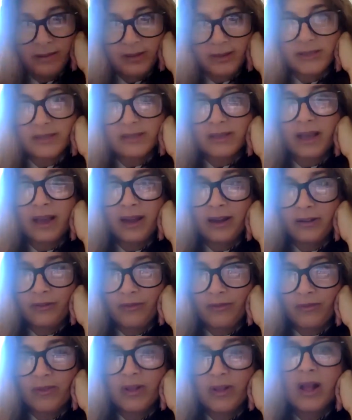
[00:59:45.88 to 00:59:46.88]
this kind
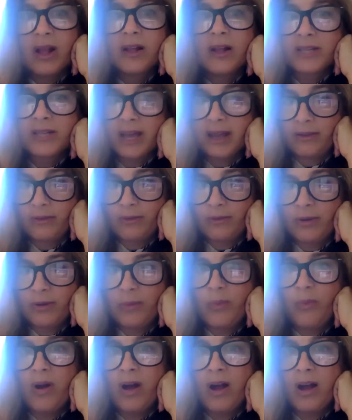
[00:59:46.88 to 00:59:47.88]
of
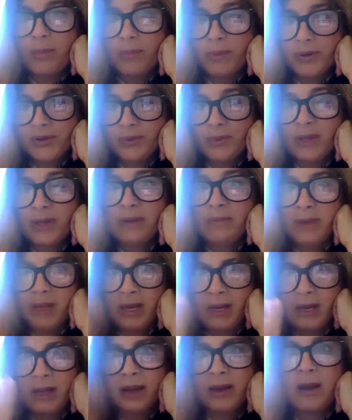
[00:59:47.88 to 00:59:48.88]
tightrope walk between
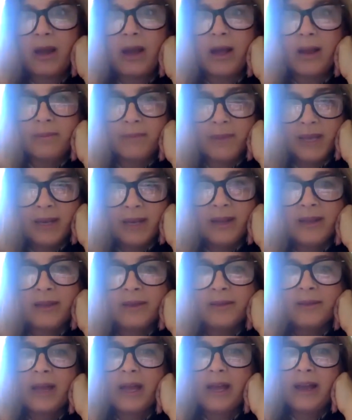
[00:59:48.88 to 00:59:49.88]
meaning and
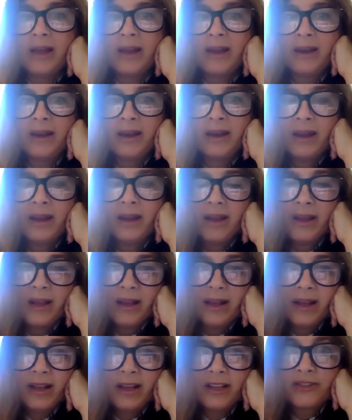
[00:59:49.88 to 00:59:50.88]
non-meaning. And
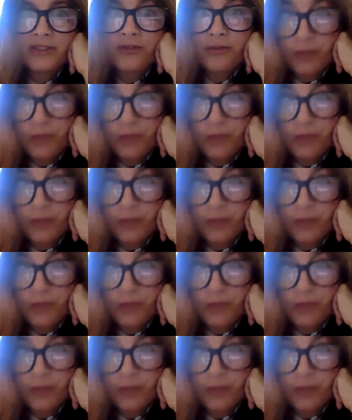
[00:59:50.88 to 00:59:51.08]
it's